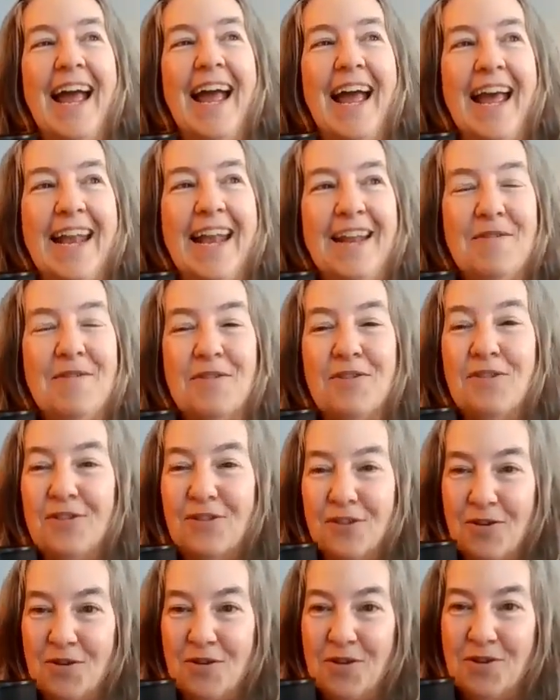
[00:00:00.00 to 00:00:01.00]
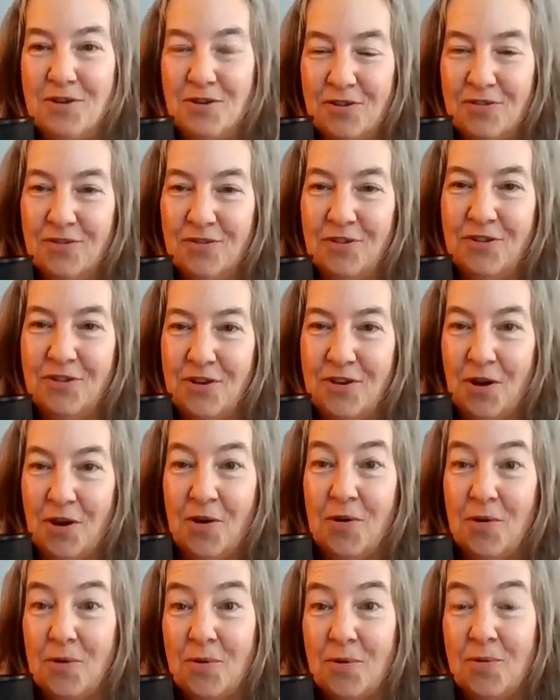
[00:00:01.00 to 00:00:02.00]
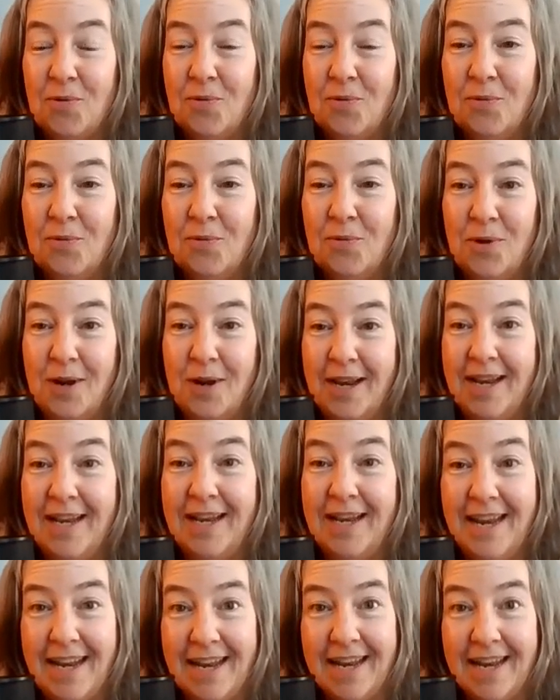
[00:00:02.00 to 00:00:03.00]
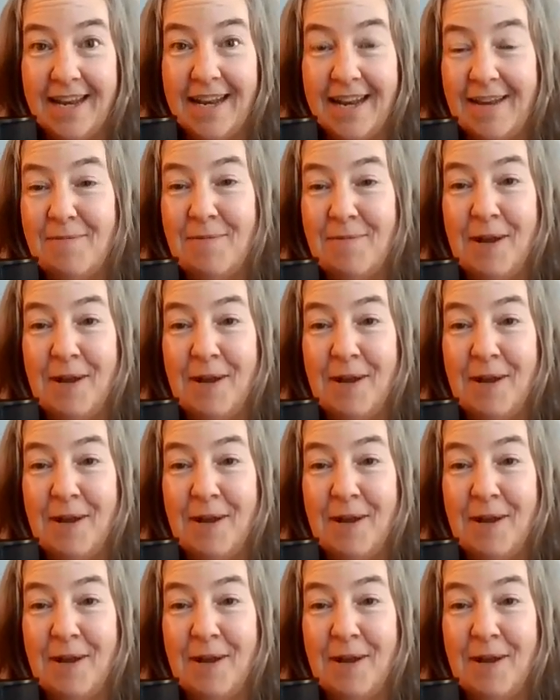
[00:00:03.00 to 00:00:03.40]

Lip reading: And it was so useful to know what he needed and